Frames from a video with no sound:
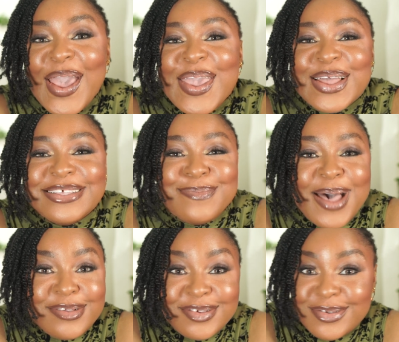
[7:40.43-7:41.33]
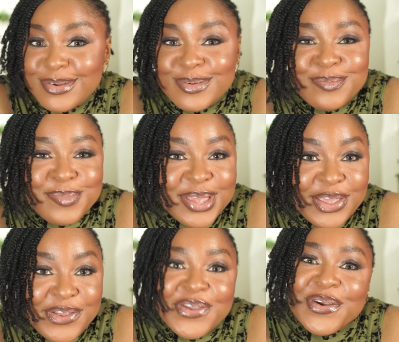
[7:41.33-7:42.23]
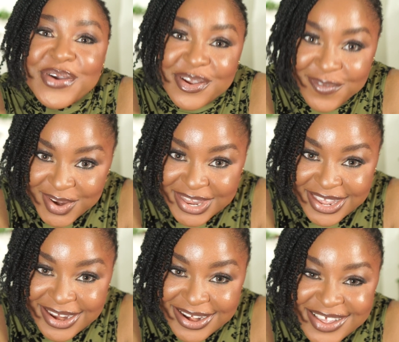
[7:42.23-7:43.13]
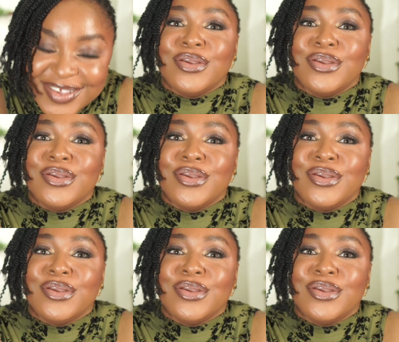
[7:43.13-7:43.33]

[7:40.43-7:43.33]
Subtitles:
Your spouse shouldn't be your everything.